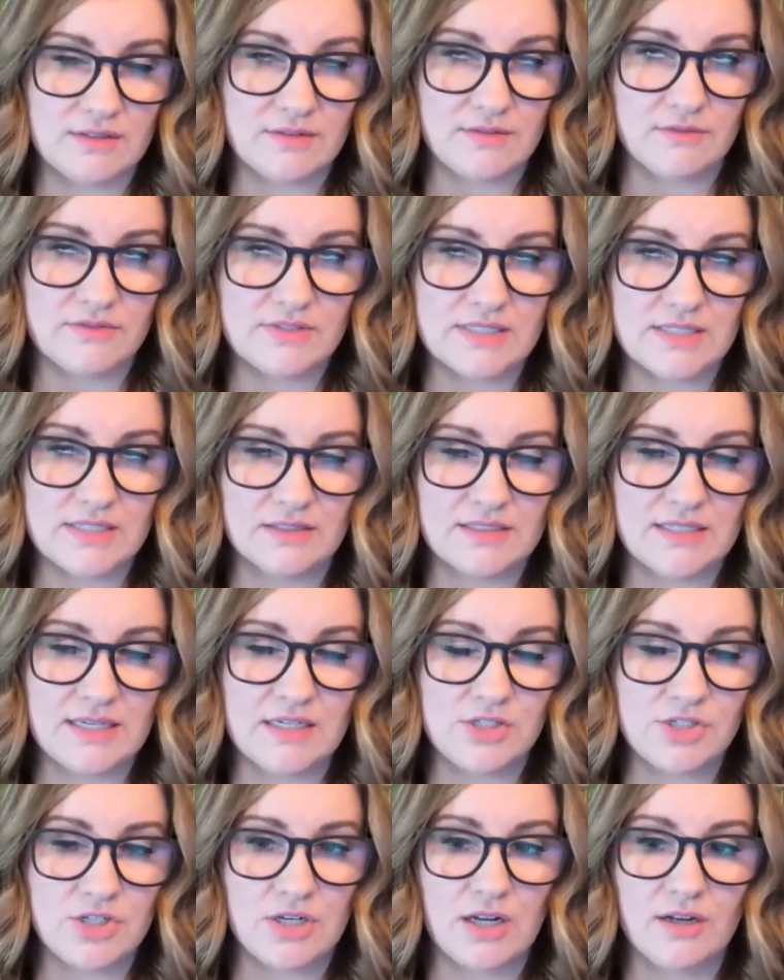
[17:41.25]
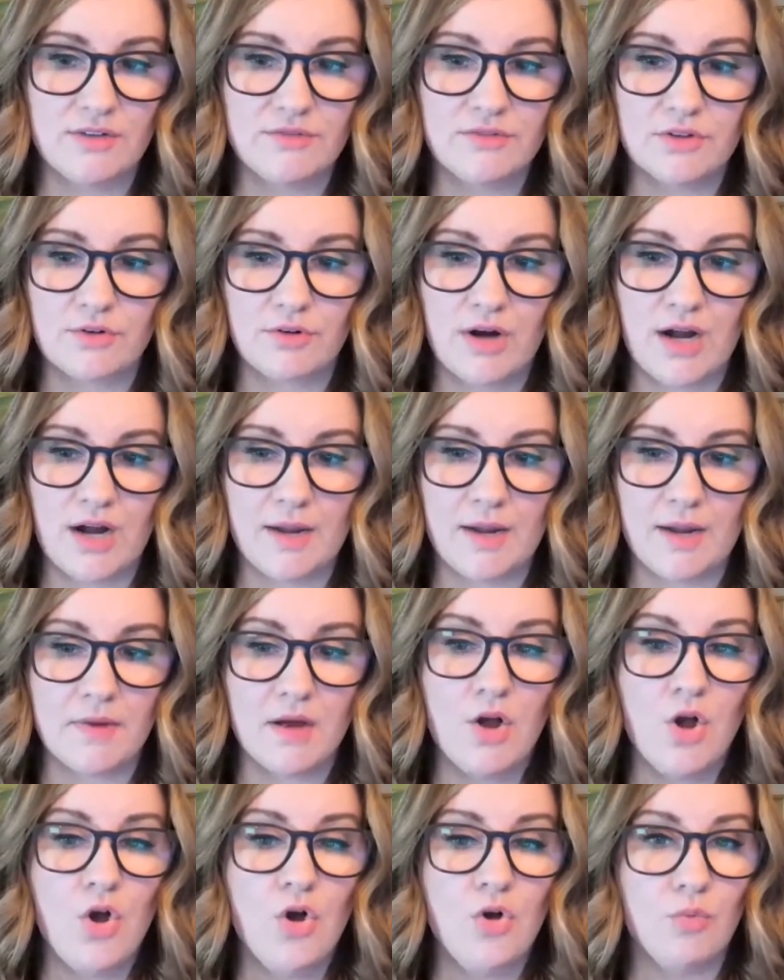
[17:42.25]
facilitation of the crime.
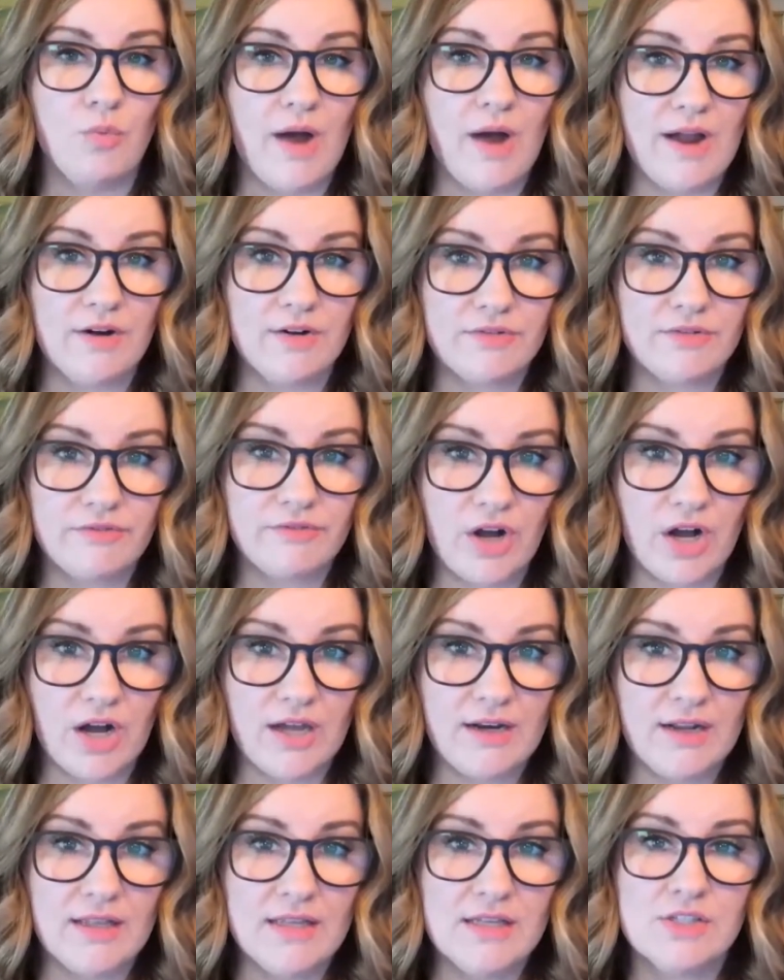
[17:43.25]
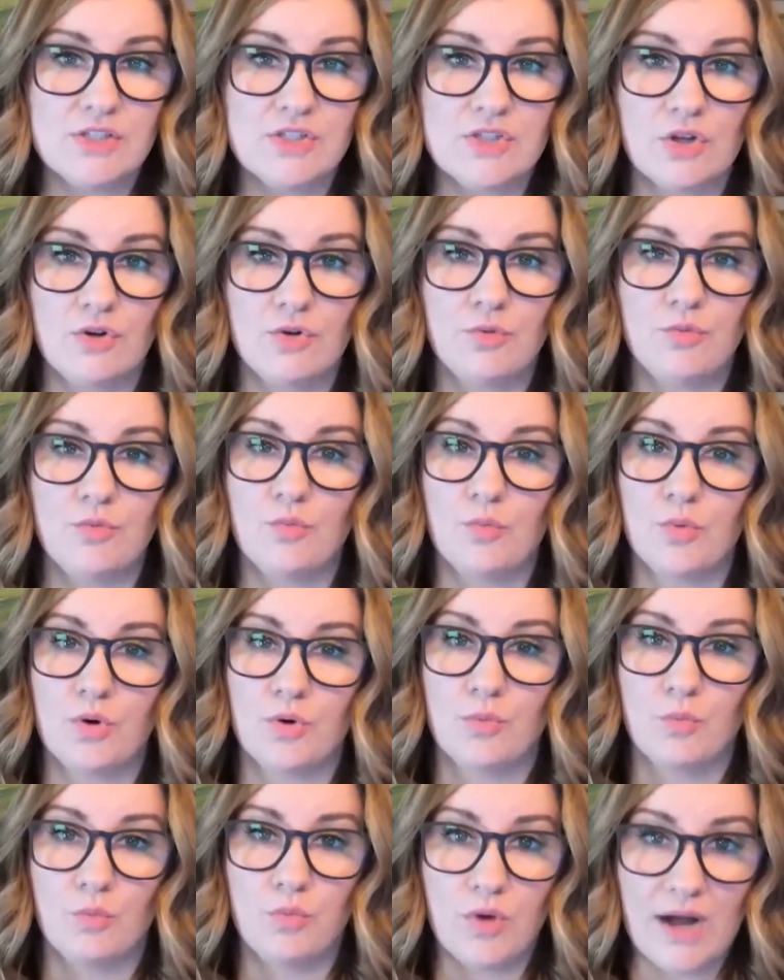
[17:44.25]
Wire fraud, so
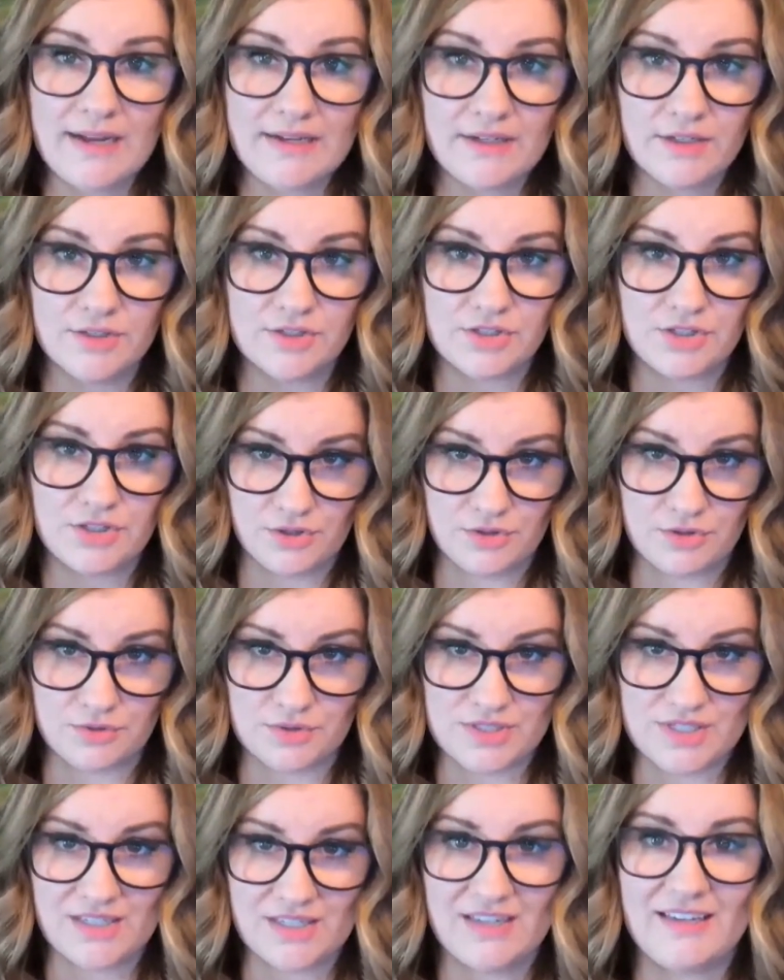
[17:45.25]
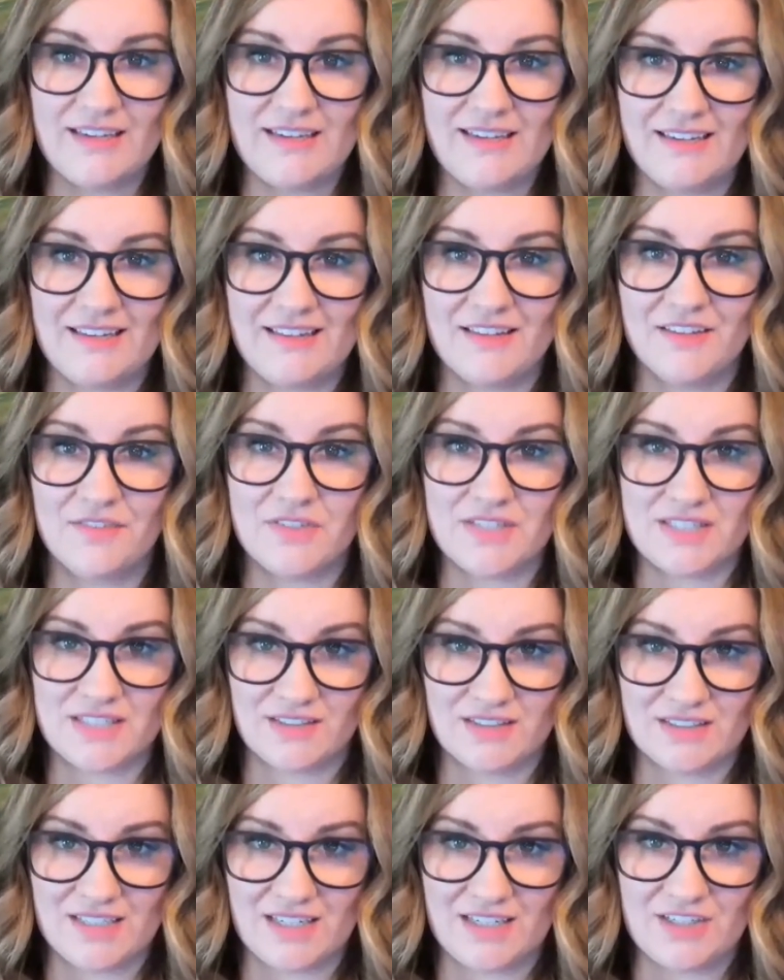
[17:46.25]
were wires used in the
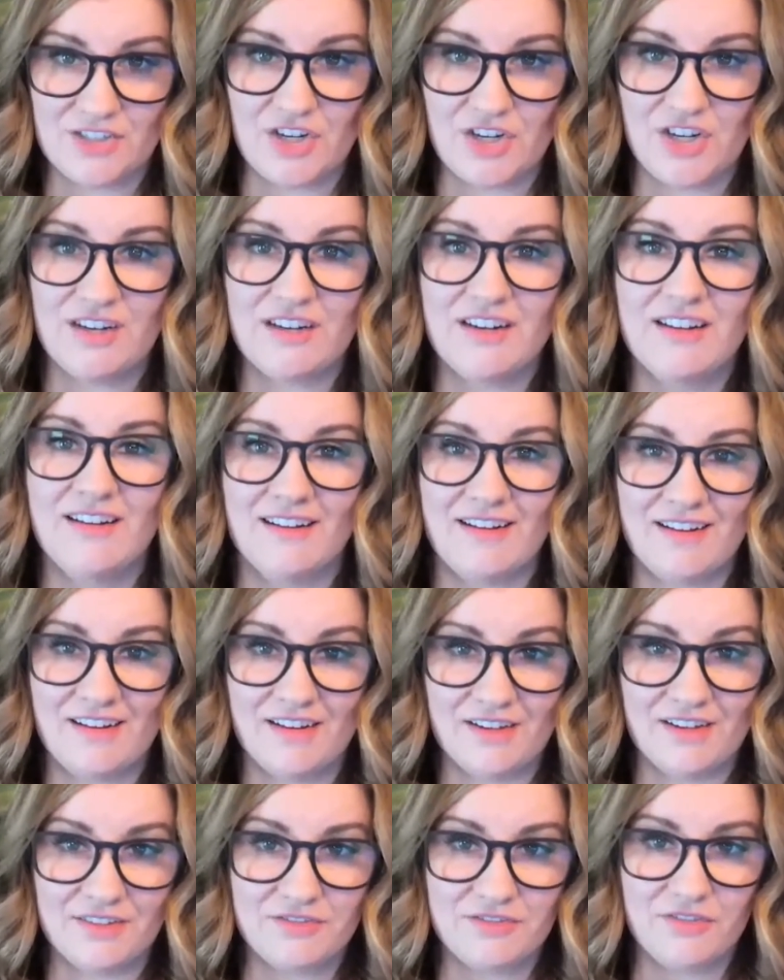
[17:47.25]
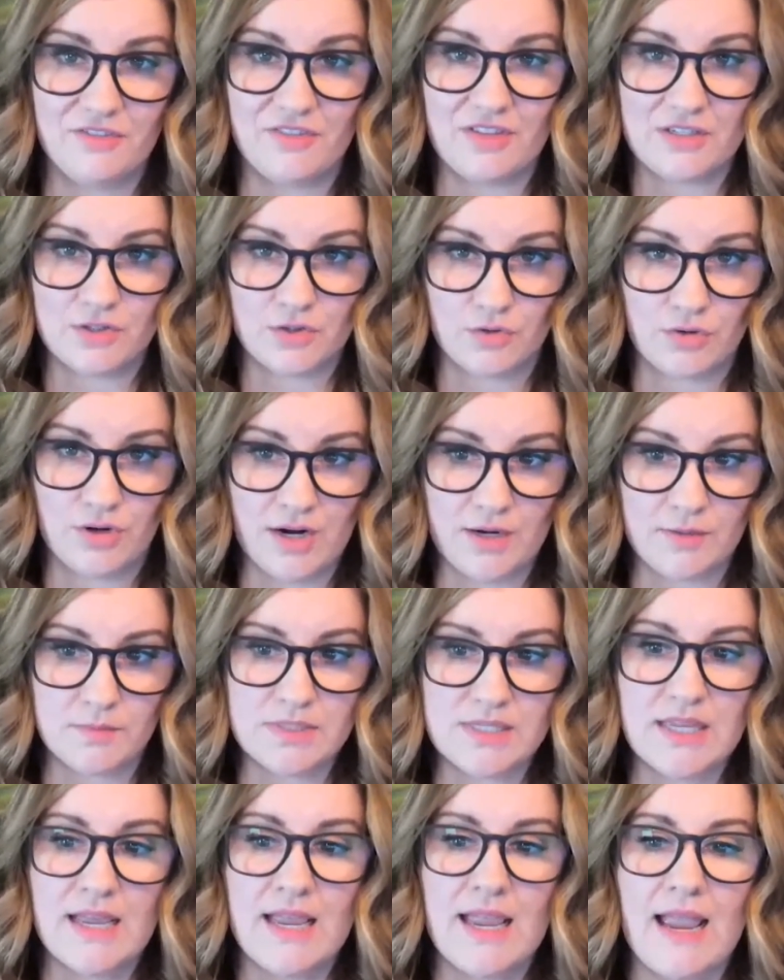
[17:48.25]
facilitation of these
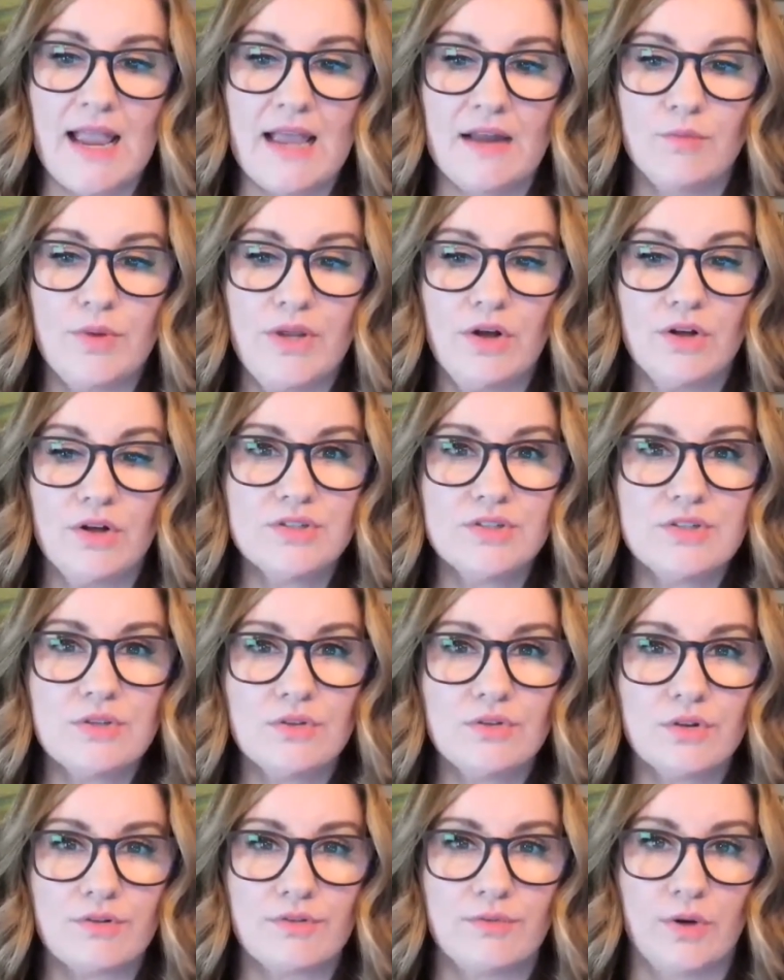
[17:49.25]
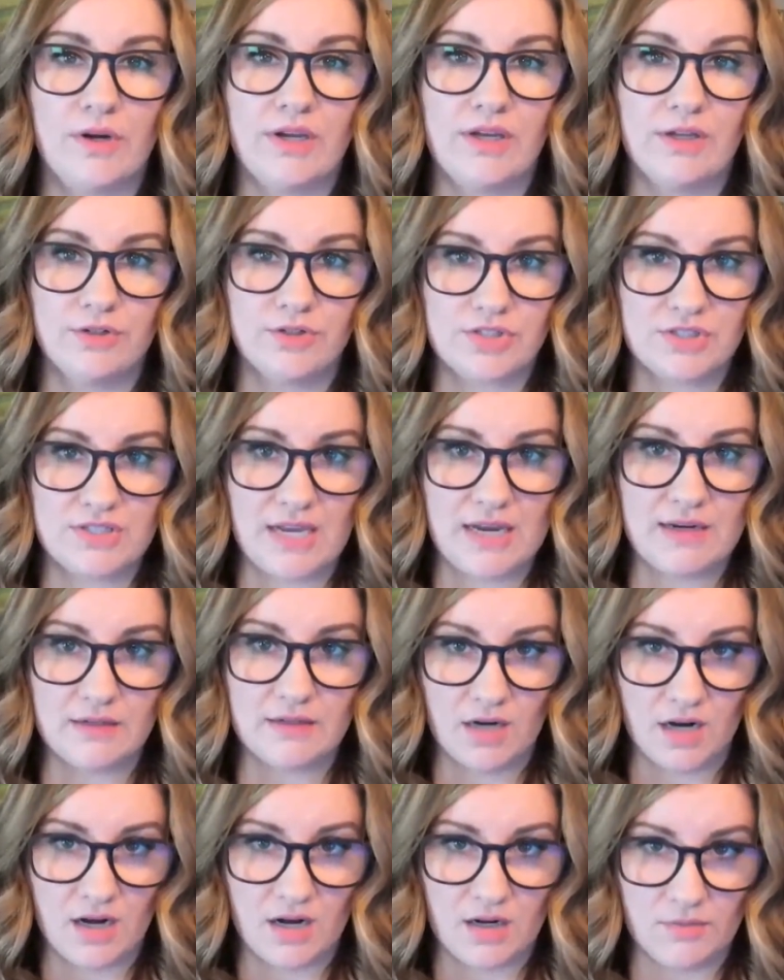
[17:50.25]
crimes. And we also look for interstate
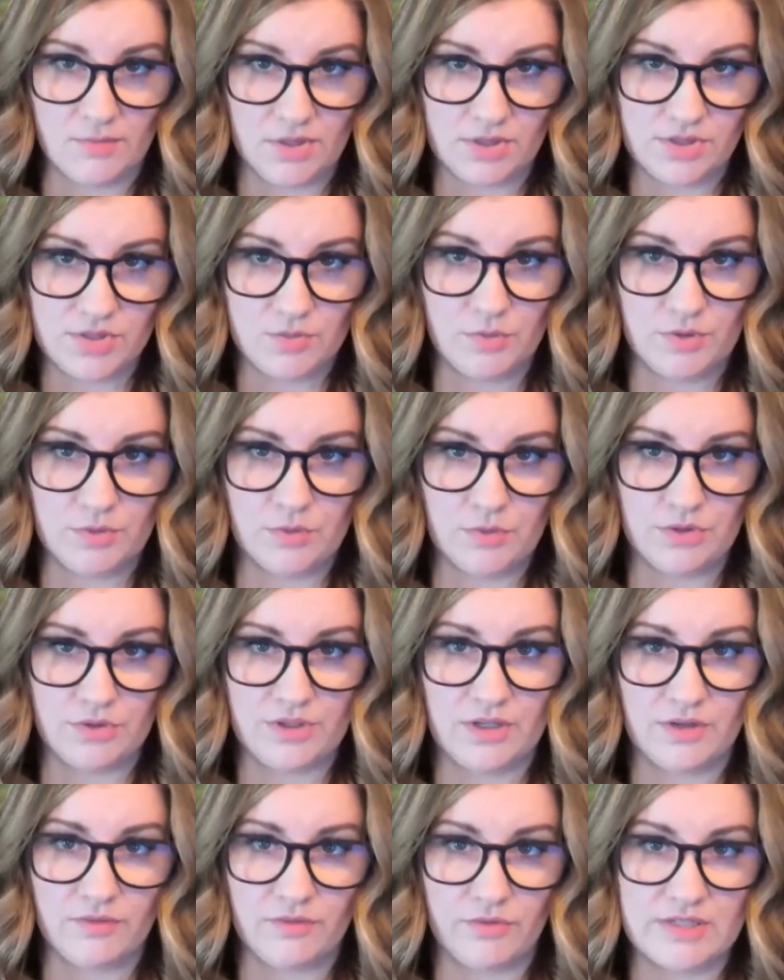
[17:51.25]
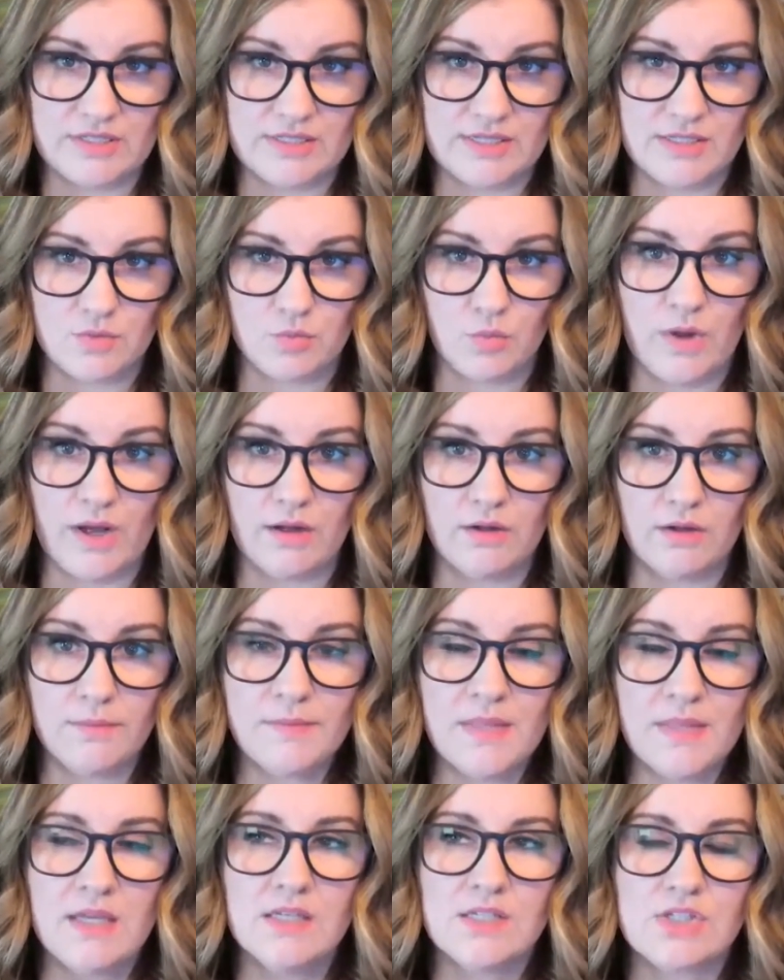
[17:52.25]
commerce when we're looking for this as well.
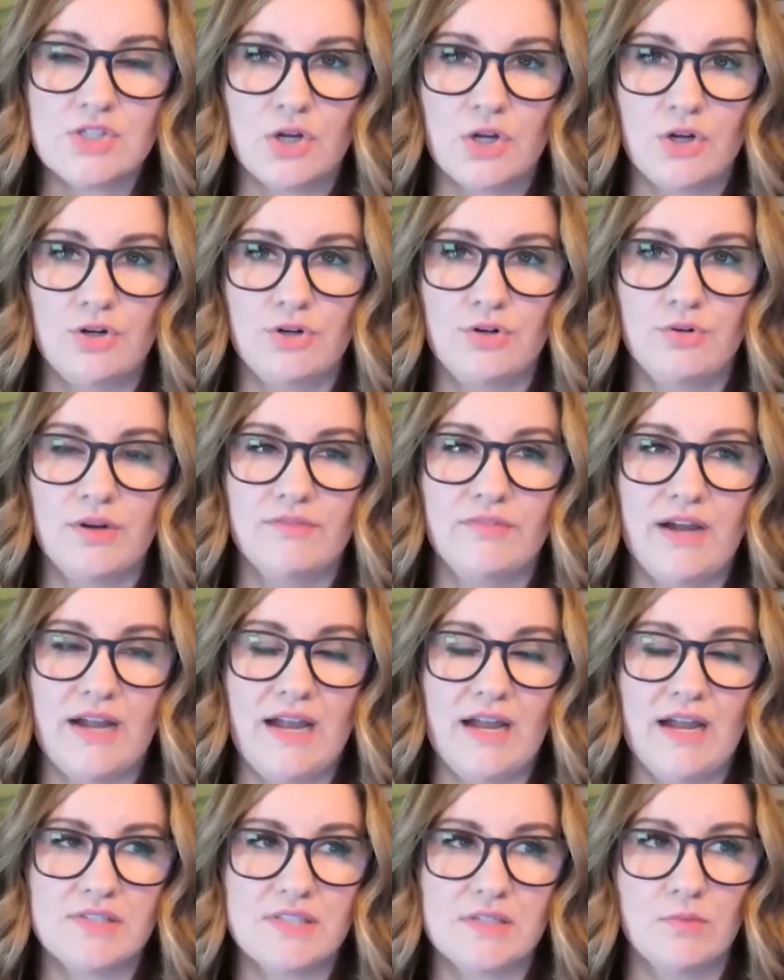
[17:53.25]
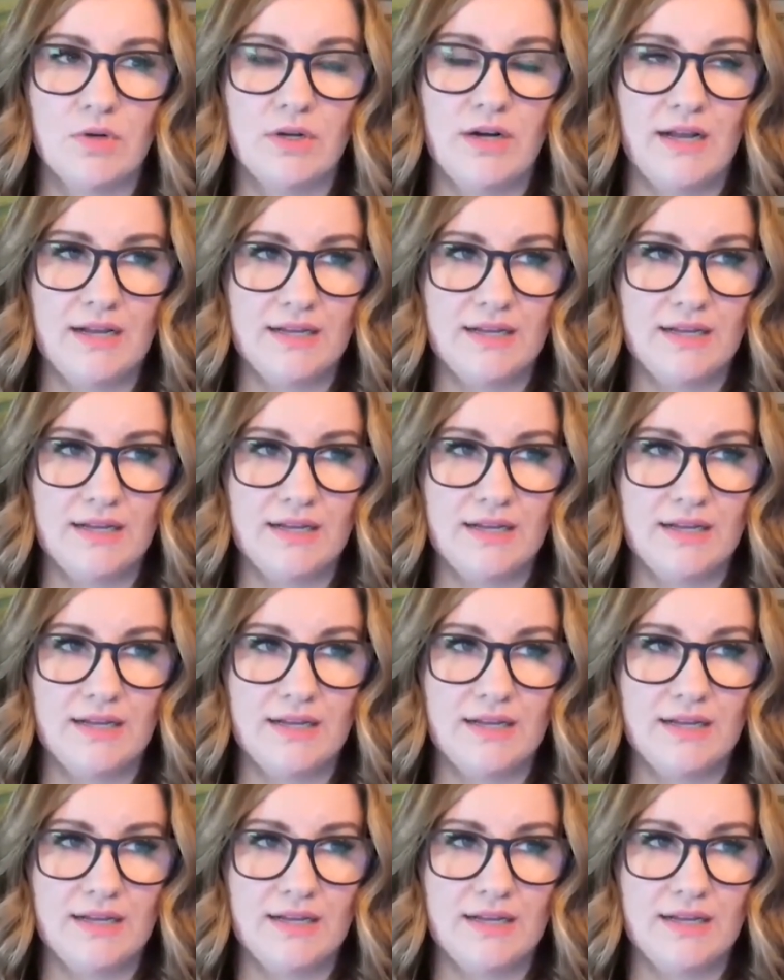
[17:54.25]
So if I had someone